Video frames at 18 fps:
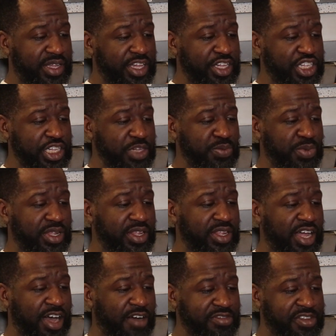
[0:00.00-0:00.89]
And she would
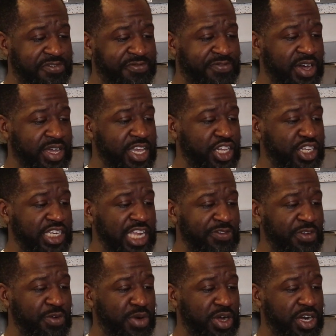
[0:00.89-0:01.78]
love to fuck each and
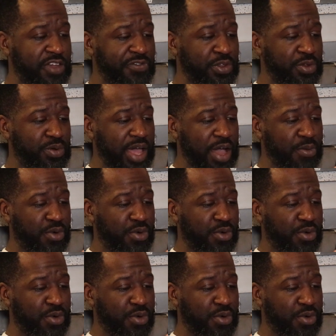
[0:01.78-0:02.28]
every one of you